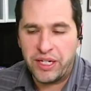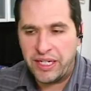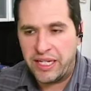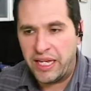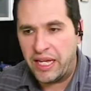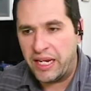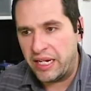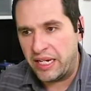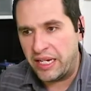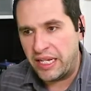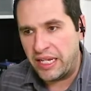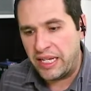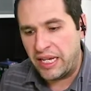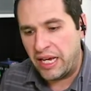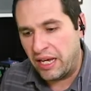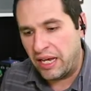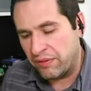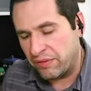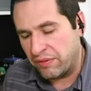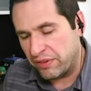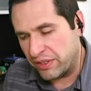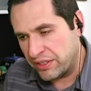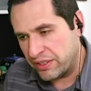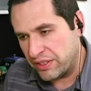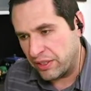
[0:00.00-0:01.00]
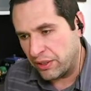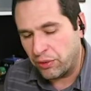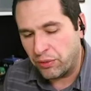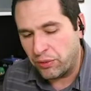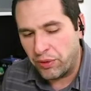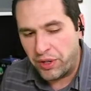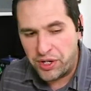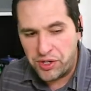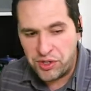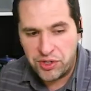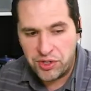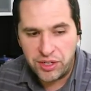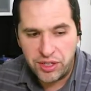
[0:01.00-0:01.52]
to get any kind of
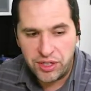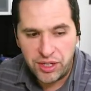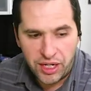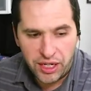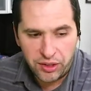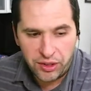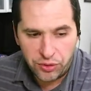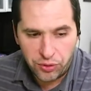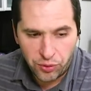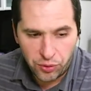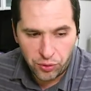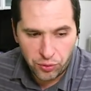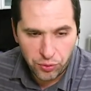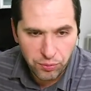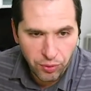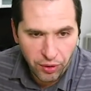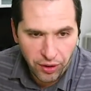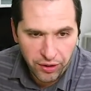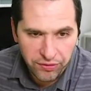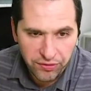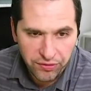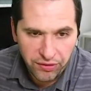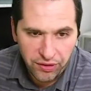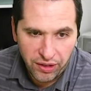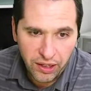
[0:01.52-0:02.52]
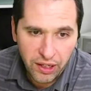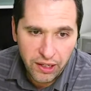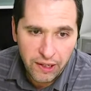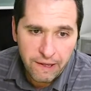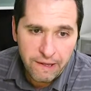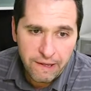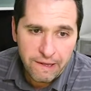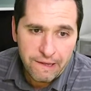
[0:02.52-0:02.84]
acceleration in crude pricing.